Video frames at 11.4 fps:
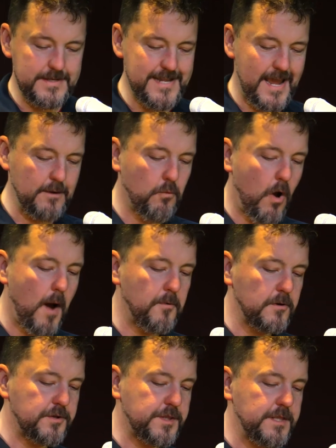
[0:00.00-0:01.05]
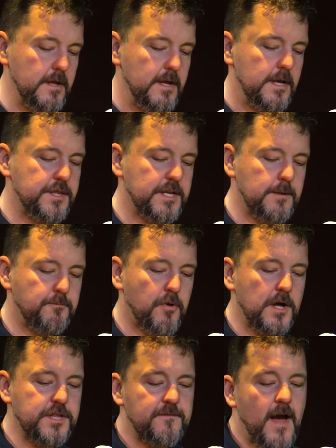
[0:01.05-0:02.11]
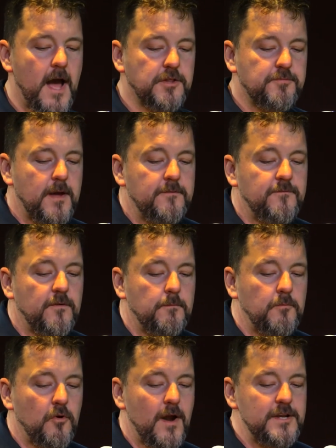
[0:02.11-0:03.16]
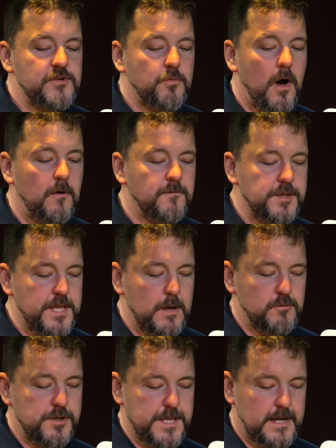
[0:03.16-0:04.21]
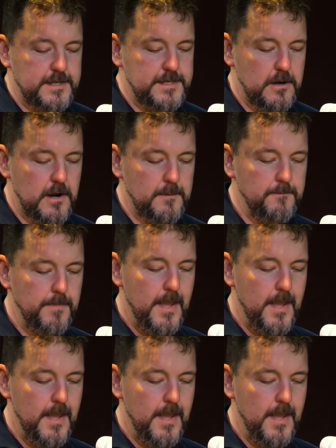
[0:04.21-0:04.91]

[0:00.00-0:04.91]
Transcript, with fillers: Dane Roberts is an impressive axeman from grade 12 at Sandwich Secondary.